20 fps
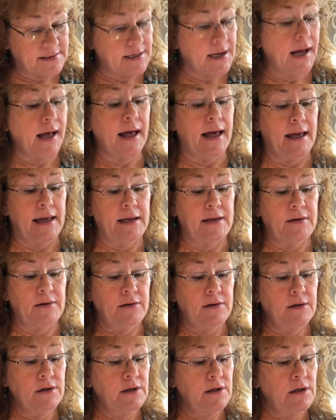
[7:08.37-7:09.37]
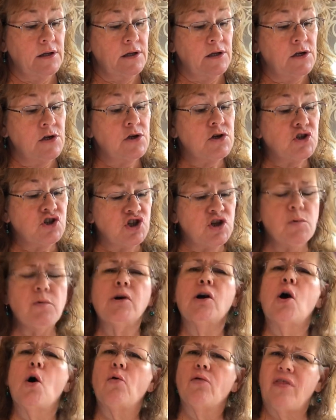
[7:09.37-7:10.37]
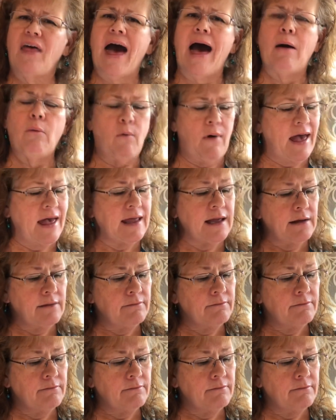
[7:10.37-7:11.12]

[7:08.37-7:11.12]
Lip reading: hide. She would go that way.